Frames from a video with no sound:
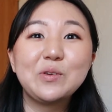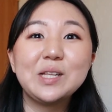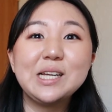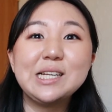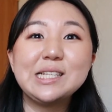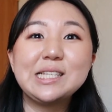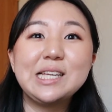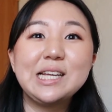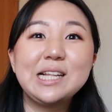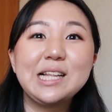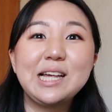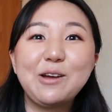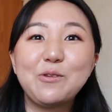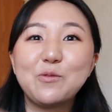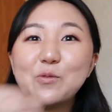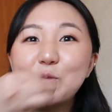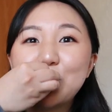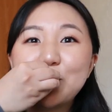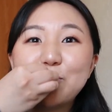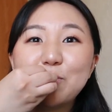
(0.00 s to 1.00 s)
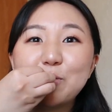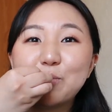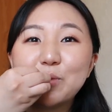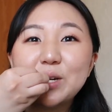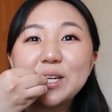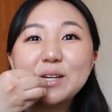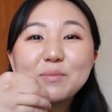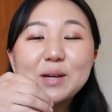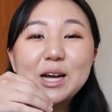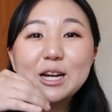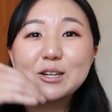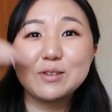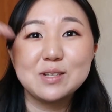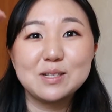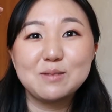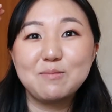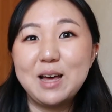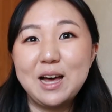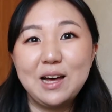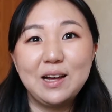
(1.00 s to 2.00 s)
lazy he like won't even bring it back to
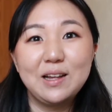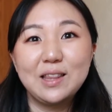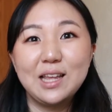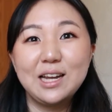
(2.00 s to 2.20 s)
his mouth,